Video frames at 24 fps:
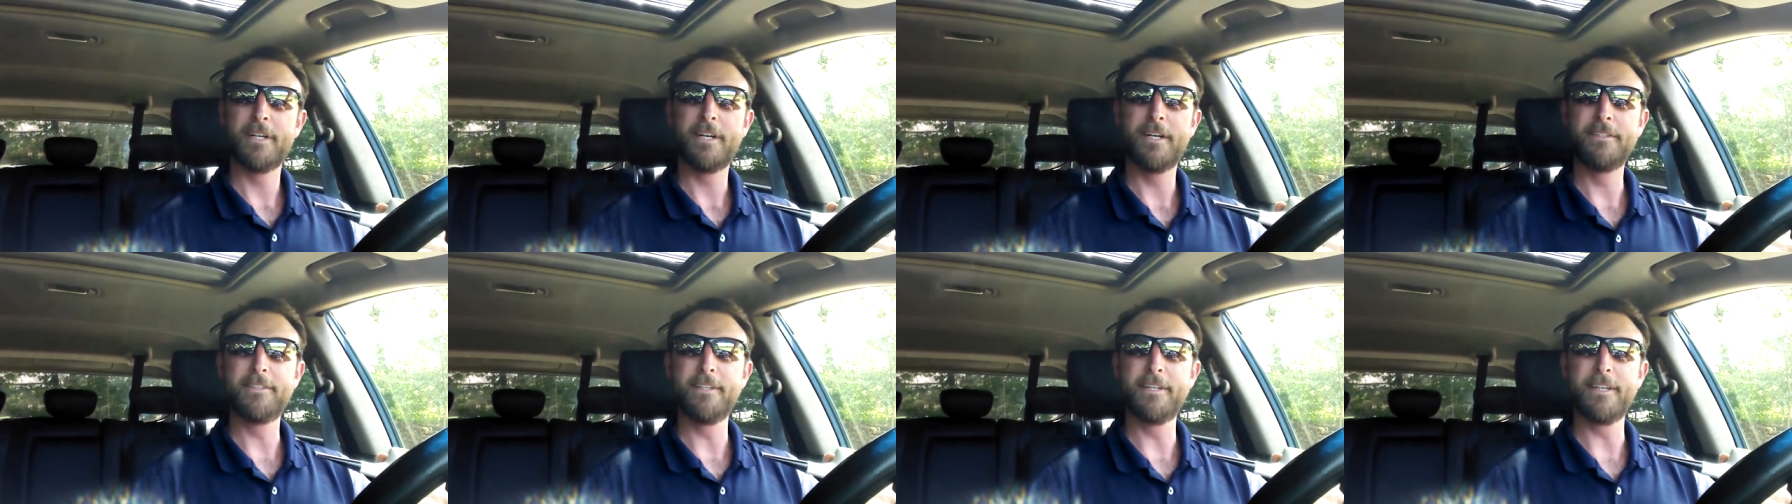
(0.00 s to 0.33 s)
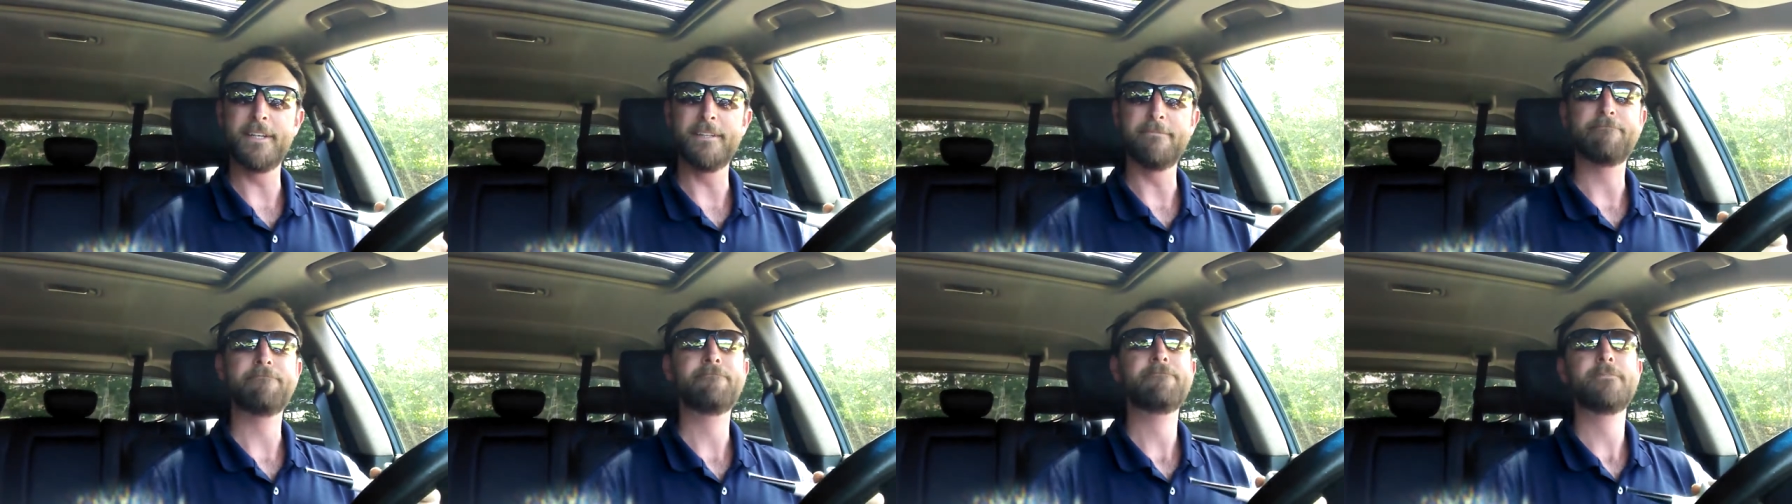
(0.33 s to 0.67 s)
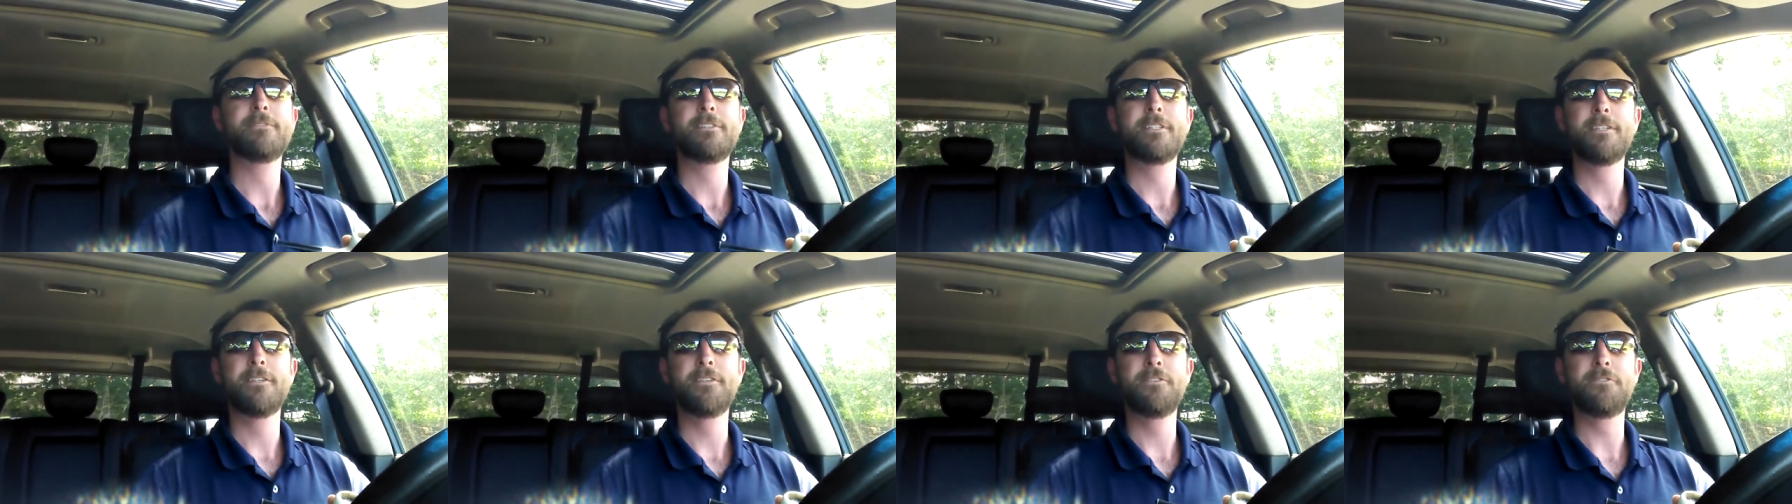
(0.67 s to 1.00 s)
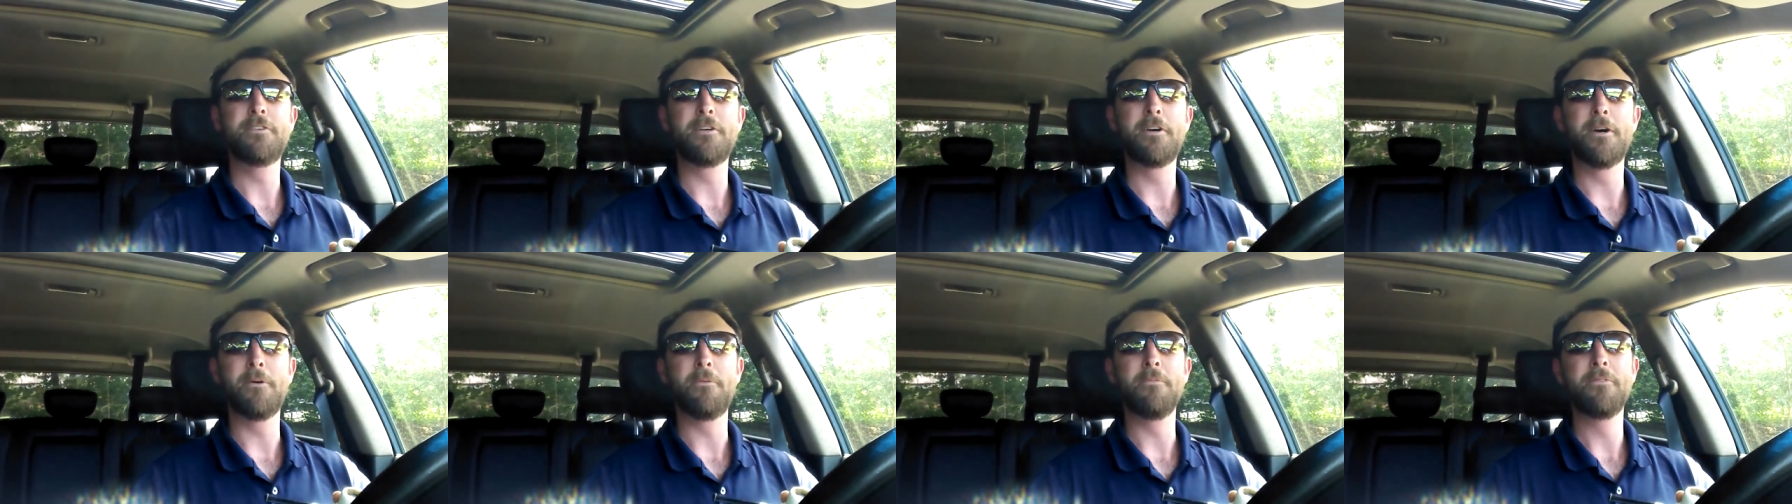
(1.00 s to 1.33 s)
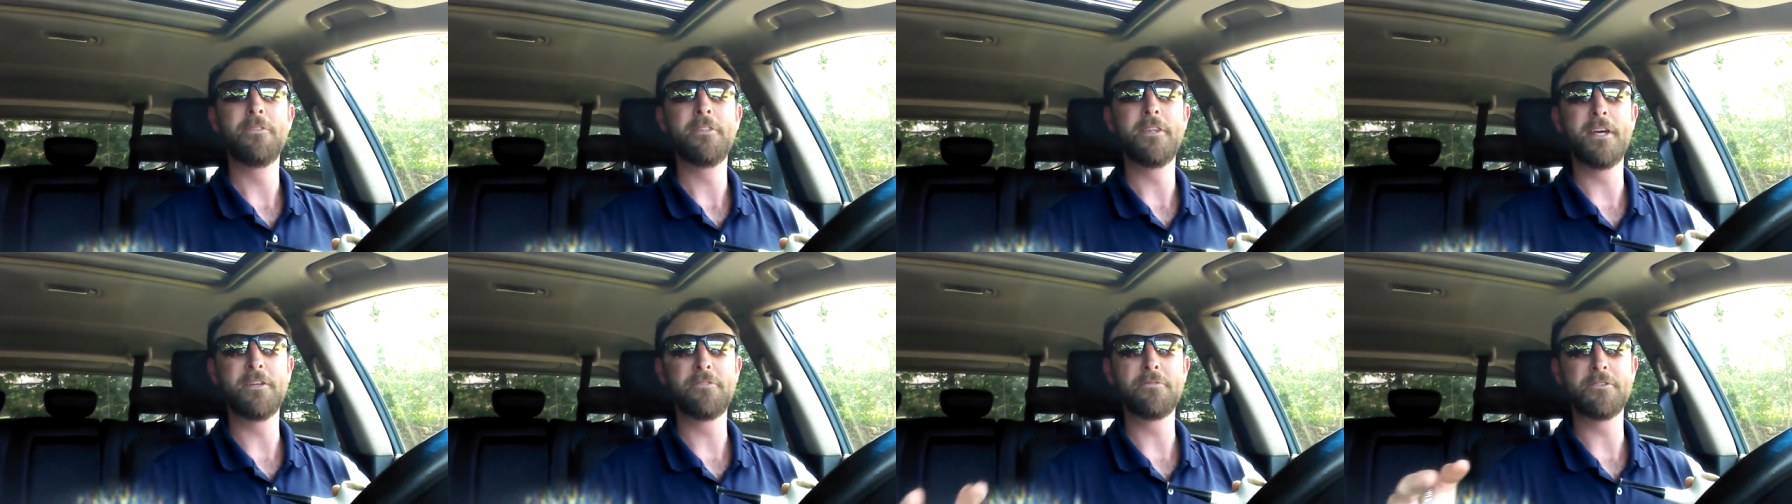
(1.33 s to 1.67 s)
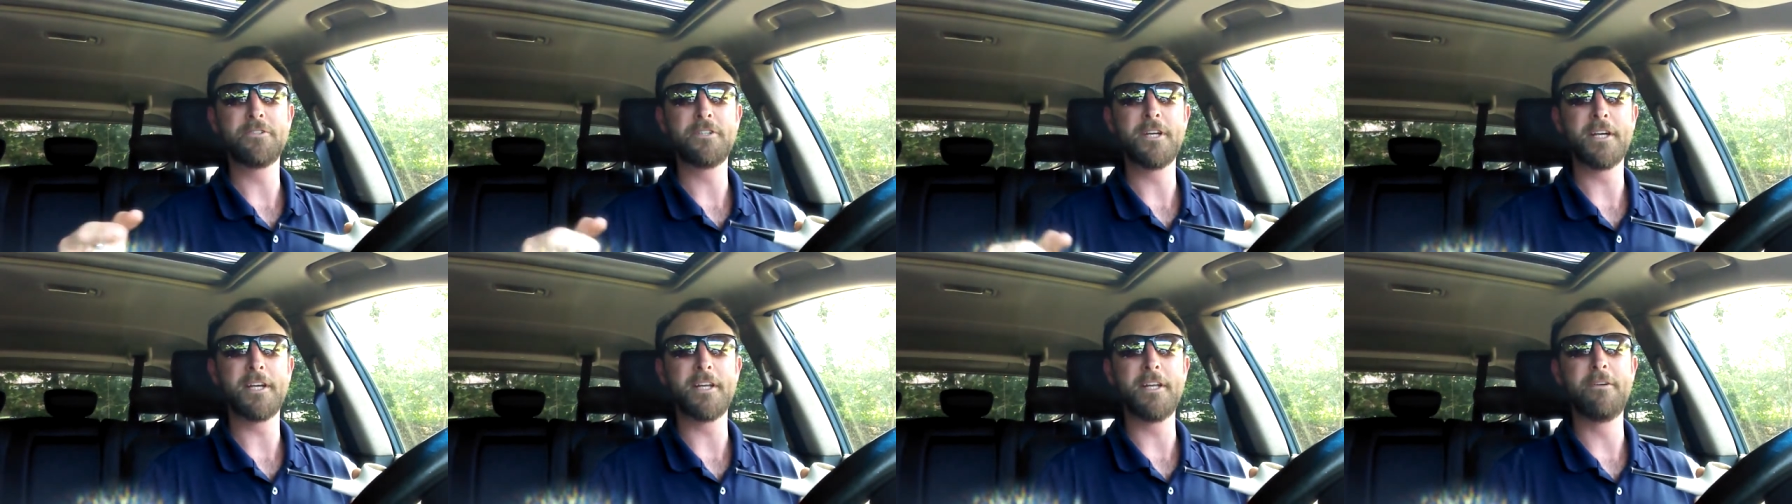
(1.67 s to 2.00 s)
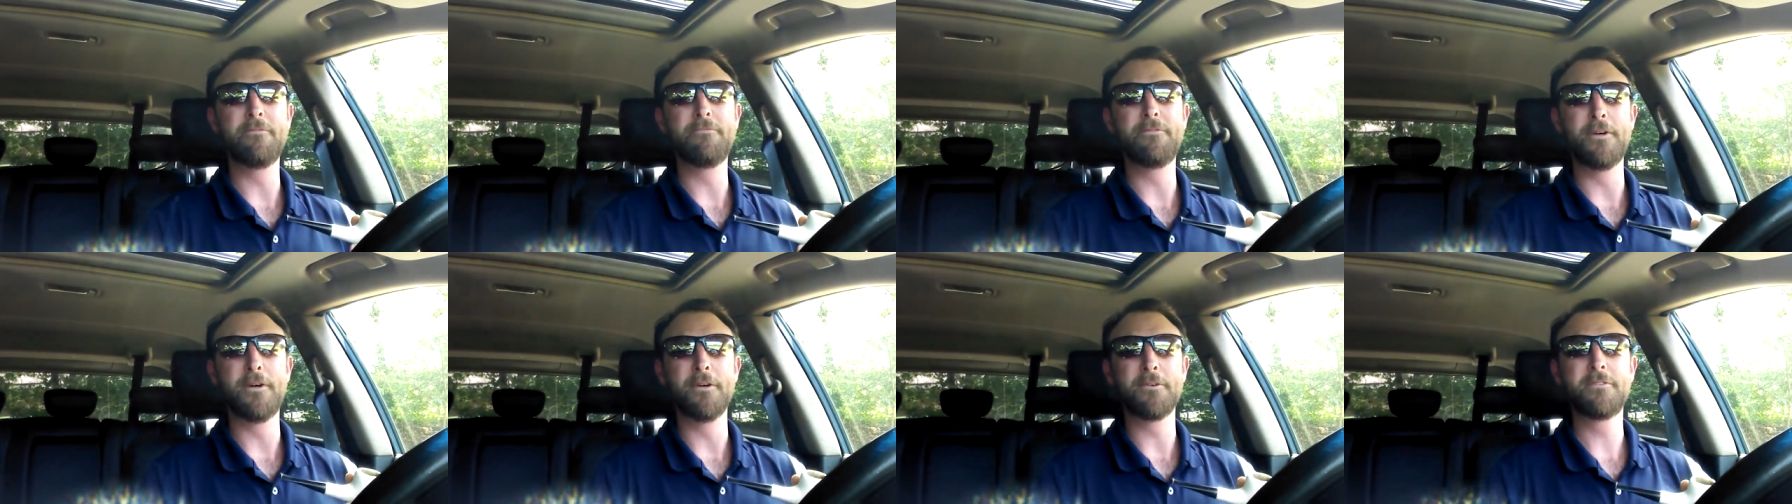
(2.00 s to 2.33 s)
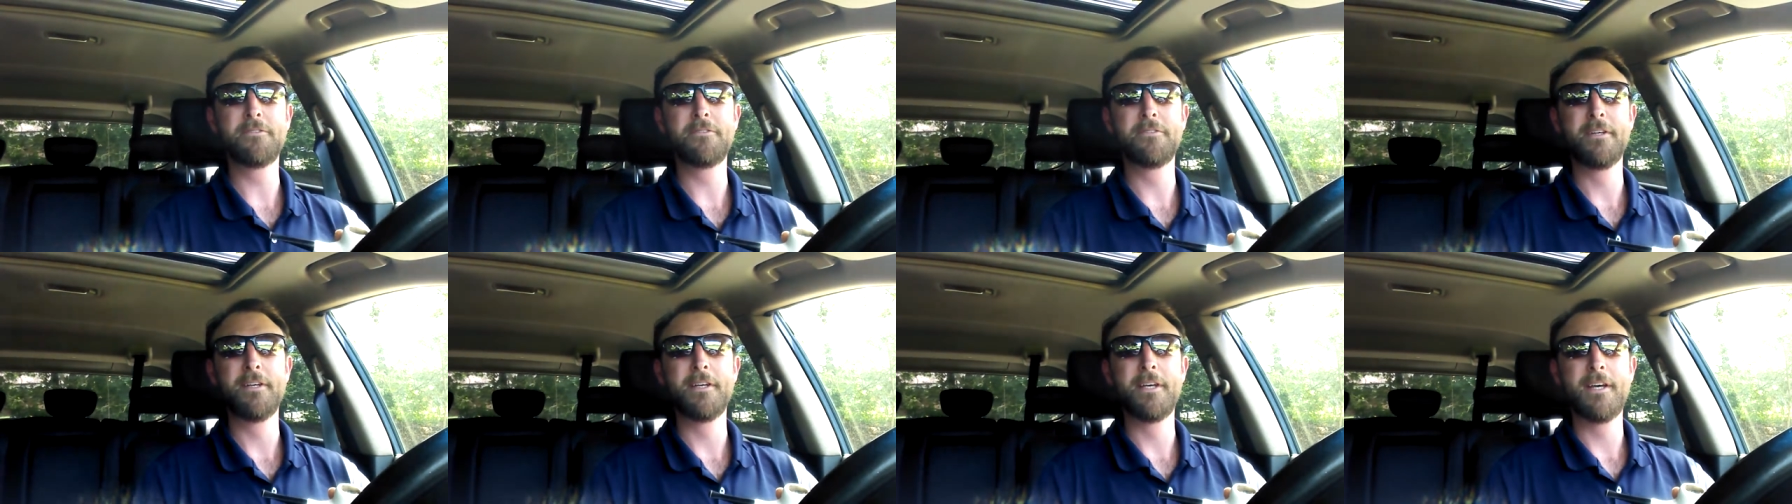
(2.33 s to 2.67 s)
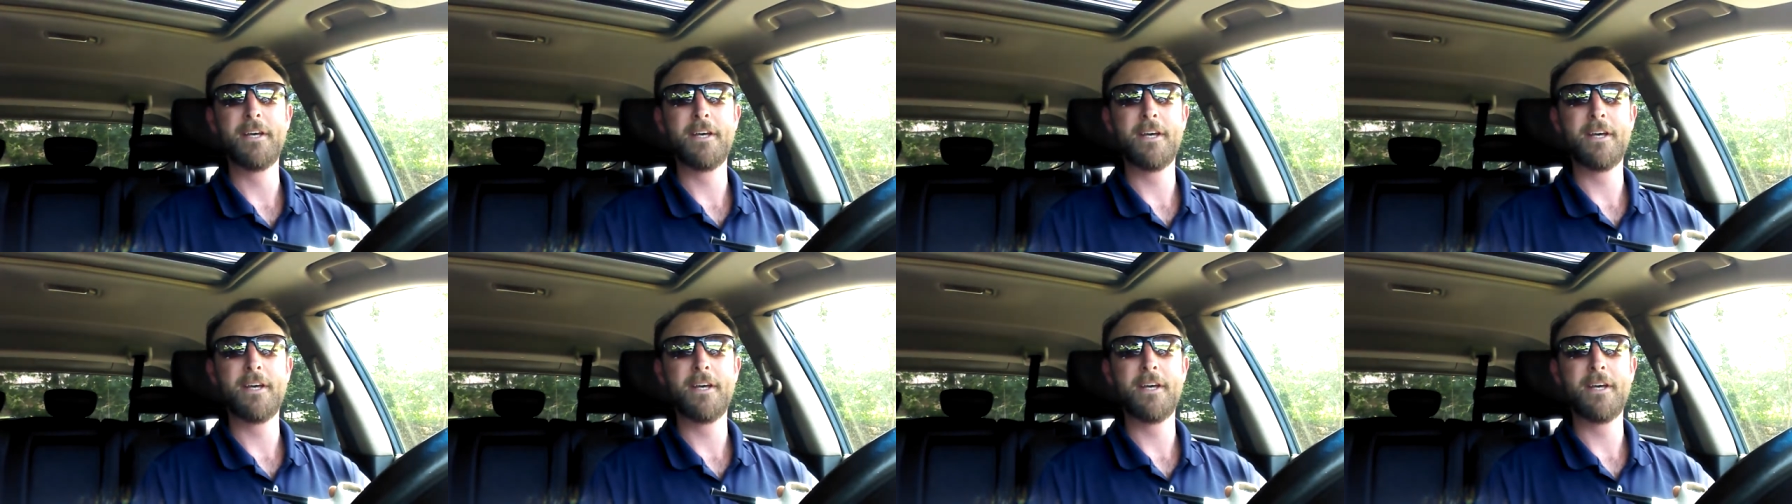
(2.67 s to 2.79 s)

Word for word: I dig it. So, thanks for checking in, folks.